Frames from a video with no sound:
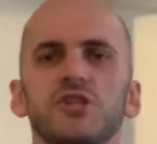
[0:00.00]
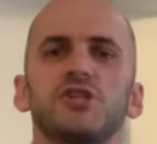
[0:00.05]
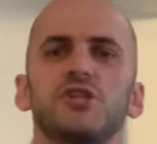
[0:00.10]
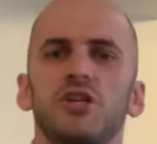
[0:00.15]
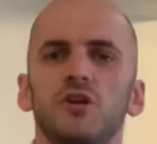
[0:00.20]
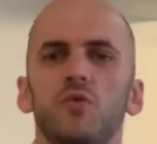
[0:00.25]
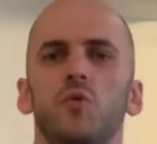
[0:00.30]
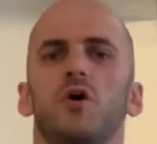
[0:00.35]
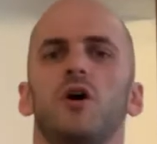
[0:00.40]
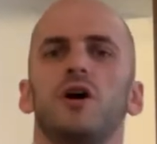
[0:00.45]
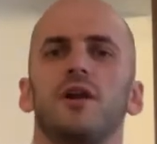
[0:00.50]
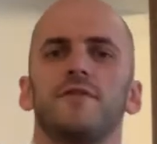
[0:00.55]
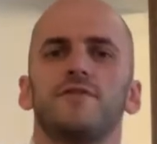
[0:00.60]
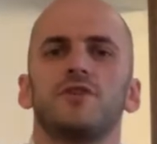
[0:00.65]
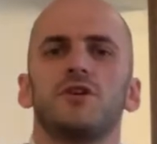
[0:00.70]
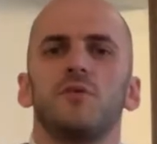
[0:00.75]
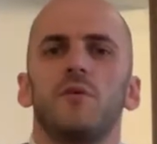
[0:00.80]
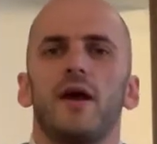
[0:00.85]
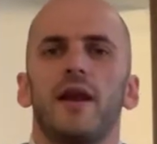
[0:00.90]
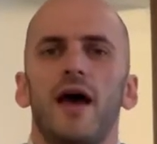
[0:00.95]
as she would if
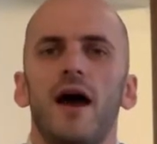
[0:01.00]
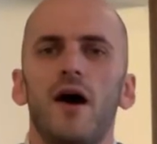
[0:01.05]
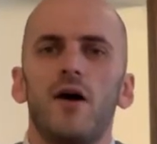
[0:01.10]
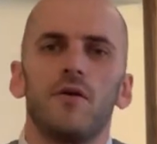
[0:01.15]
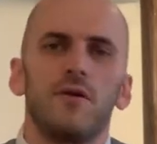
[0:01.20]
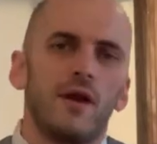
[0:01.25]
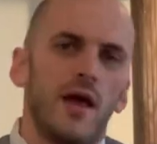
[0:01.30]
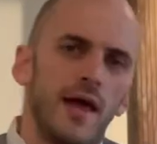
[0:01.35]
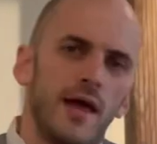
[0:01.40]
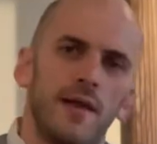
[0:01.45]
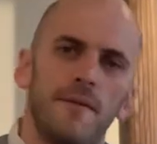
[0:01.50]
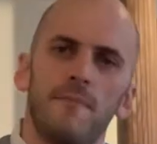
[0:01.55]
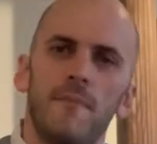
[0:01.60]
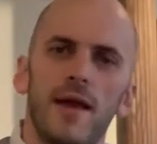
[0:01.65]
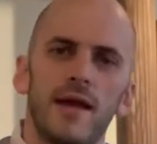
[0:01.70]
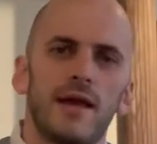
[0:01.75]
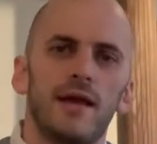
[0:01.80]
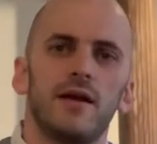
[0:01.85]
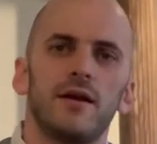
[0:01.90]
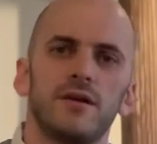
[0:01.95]
she went out and
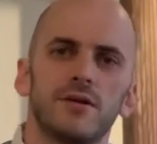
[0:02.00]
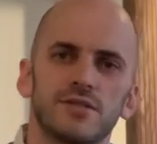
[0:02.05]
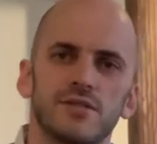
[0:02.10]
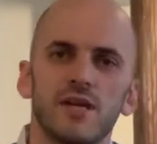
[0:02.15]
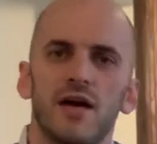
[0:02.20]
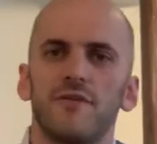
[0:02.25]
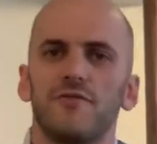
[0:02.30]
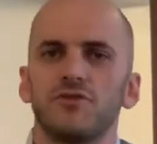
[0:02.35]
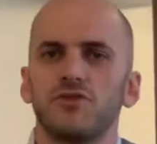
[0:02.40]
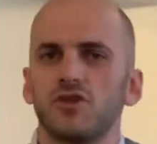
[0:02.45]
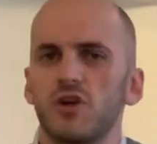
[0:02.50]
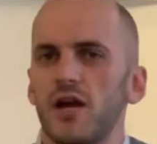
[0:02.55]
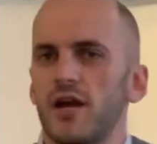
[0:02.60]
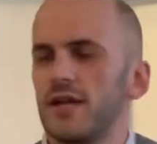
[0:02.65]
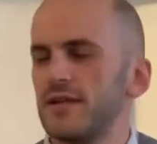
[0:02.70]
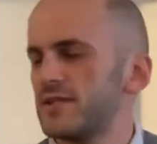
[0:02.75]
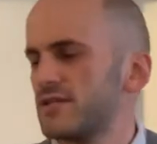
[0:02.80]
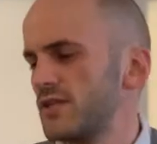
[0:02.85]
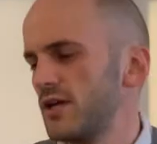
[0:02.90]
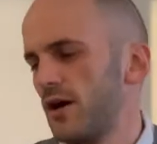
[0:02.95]
making herself a
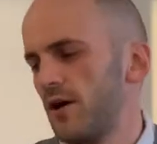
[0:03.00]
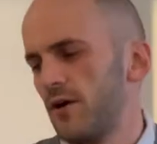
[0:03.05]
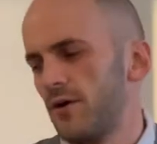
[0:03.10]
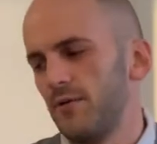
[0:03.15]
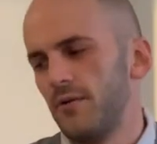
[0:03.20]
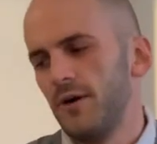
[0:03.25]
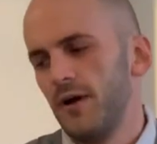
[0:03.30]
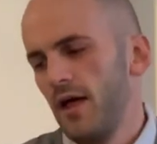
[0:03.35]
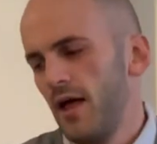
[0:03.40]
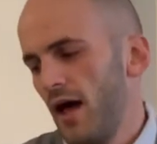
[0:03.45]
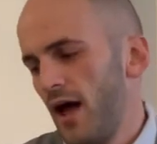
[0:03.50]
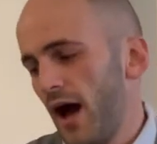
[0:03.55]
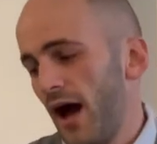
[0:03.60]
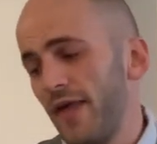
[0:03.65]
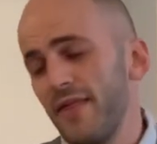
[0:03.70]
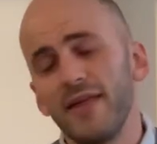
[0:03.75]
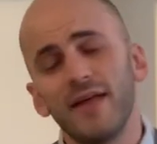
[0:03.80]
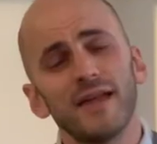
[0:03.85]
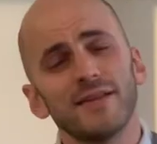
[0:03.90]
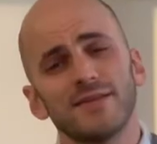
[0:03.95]
drink. So I
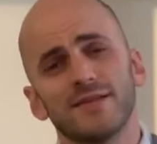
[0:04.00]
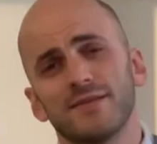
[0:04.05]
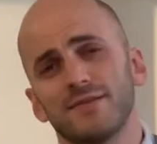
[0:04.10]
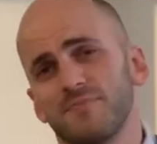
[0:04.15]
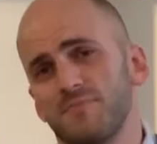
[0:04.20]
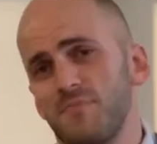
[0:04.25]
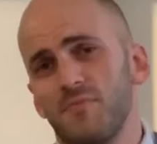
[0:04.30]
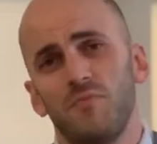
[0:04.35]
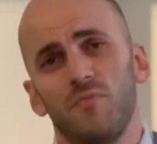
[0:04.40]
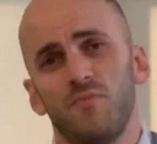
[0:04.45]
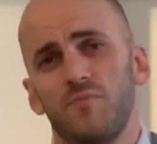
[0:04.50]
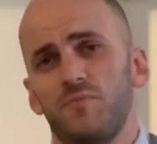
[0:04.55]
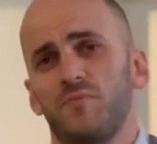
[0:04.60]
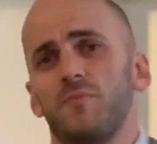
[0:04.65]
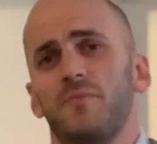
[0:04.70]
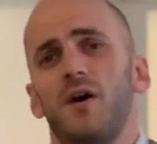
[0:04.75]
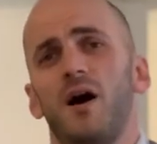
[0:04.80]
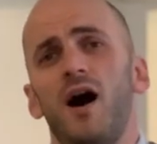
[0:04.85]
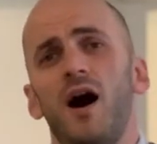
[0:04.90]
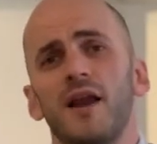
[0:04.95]
think that's
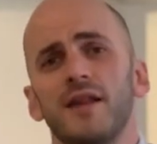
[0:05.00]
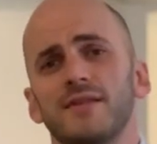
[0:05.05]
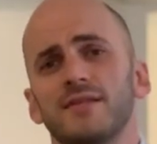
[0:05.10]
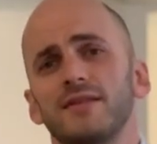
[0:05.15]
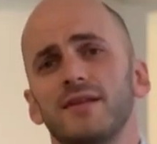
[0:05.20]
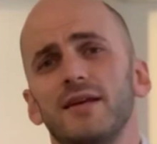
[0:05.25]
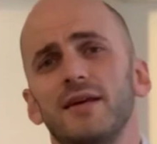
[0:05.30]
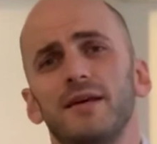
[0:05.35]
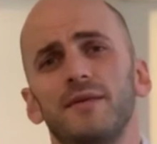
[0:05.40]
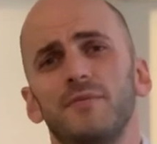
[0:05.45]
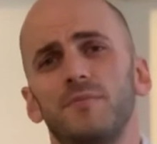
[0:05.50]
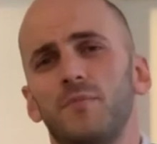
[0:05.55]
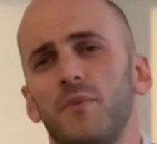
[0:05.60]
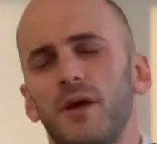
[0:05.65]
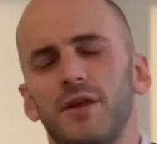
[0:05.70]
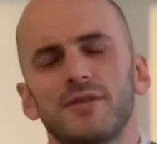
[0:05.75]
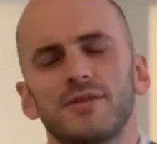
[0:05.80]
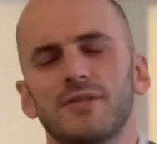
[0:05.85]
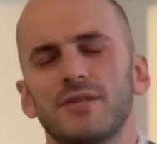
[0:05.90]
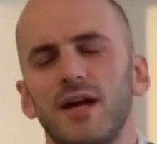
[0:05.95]
honestly
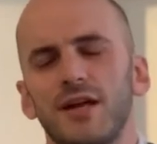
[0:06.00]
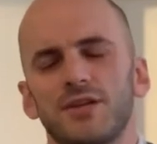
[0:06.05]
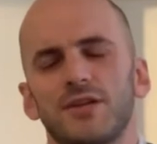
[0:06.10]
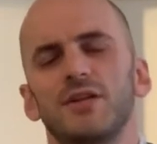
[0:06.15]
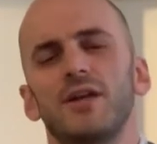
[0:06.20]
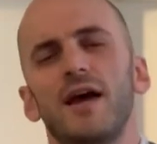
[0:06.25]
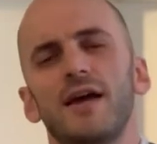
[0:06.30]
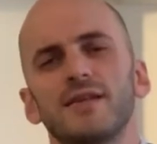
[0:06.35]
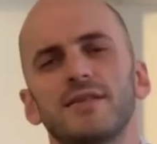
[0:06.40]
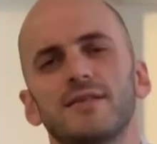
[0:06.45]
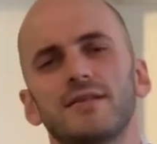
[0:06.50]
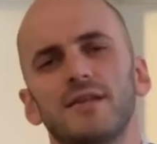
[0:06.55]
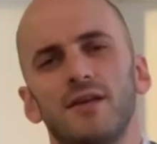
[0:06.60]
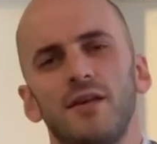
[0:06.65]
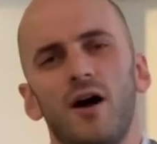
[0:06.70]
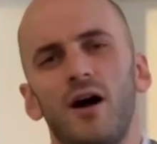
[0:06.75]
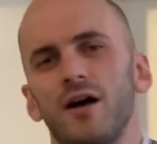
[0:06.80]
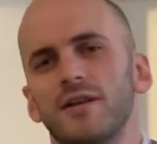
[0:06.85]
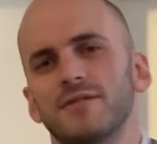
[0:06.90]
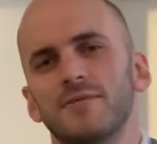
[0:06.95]
such a nice and
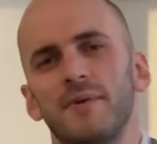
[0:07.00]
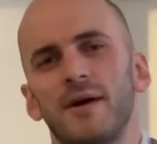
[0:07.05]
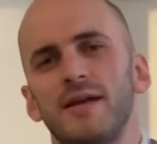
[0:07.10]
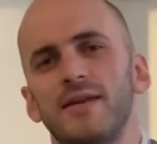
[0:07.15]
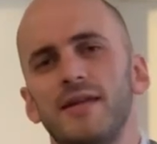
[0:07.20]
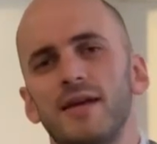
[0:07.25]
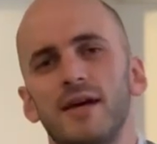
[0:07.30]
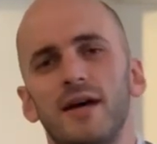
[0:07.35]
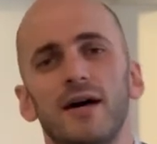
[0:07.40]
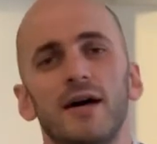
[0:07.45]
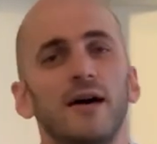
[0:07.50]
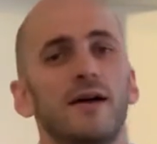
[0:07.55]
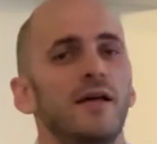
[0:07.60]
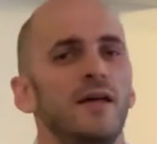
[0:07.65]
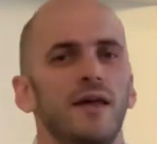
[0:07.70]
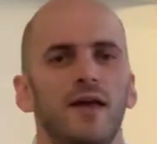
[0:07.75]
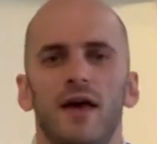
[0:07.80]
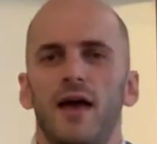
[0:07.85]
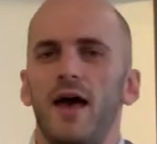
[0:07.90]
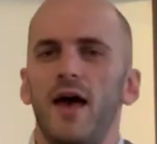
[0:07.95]
awesome idea.
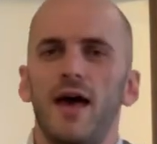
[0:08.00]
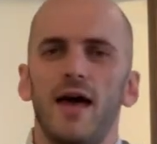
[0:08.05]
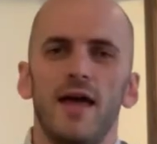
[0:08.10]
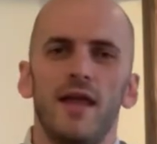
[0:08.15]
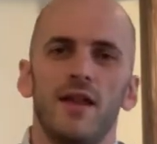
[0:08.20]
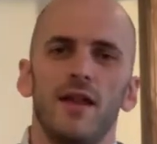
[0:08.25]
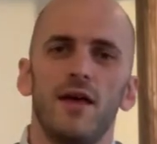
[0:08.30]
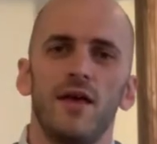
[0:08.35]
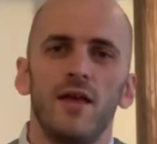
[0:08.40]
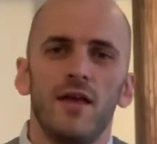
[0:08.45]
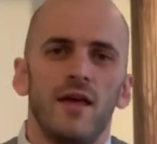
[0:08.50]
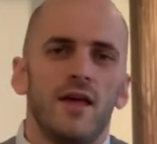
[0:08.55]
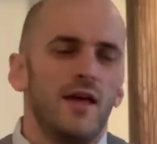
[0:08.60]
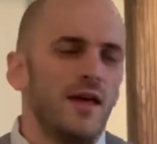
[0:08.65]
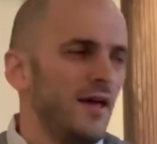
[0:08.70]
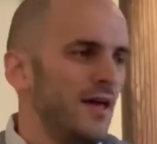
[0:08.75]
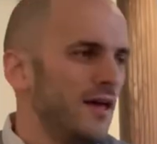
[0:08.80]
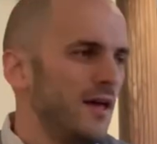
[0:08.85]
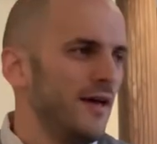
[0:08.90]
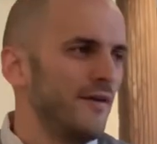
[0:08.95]
And
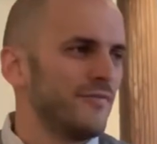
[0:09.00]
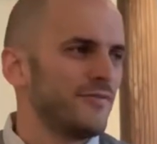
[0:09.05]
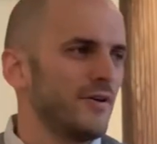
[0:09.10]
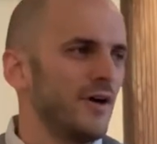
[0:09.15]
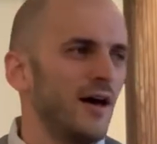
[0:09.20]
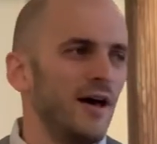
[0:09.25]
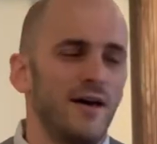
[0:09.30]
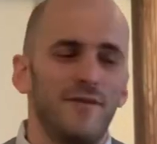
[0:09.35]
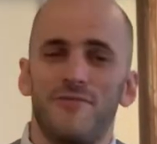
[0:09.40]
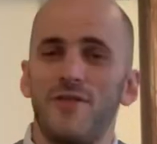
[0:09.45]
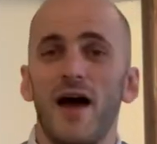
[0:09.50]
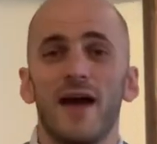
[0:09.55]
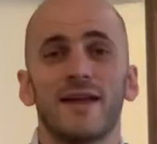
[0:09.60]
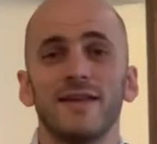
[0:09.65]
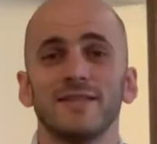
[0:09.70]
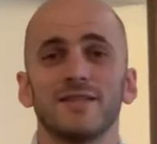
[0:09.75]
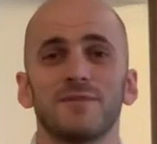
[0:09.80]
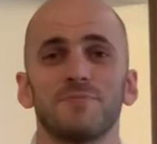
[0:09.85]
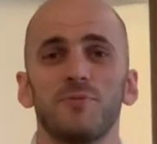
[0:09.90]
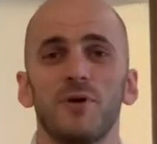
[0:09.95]
if, uh, if that
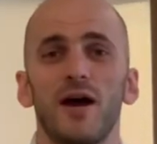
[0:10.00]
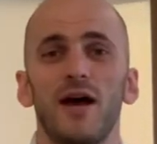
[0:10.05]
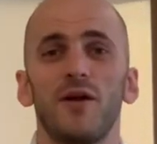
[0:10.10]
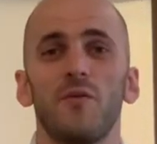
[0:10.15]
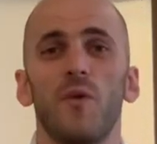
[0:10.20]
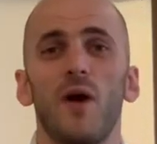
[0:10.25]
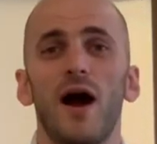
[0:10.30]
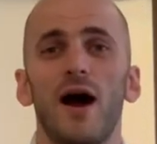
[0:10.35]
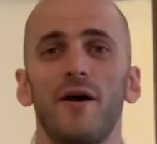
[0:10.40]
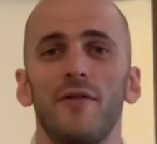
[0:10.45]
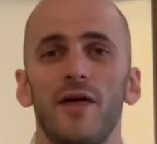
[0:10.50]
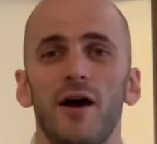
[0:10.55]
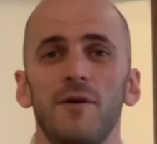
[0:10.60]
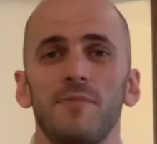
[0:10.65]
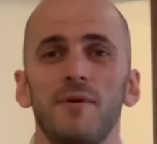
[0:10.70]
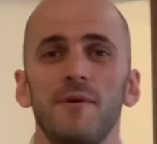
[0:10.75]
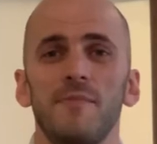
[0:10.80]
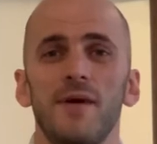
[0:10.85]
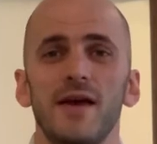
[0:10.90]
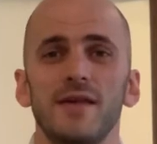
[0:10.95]
can spread, wow, that'd
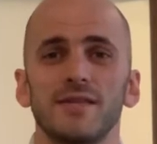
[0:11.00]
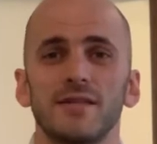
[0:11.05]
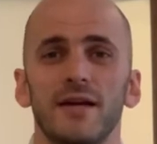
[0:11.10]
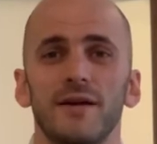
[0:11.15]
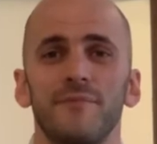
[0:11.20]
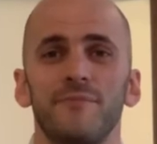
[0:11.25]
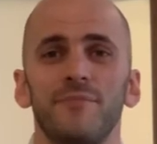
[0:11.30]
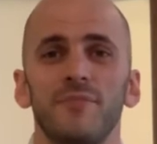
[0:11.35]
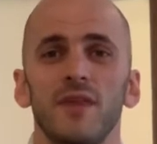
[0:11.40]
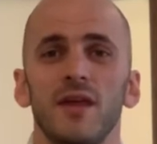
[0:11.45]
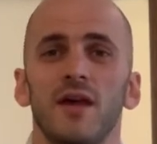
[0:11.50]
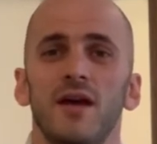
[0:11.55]
be amazing.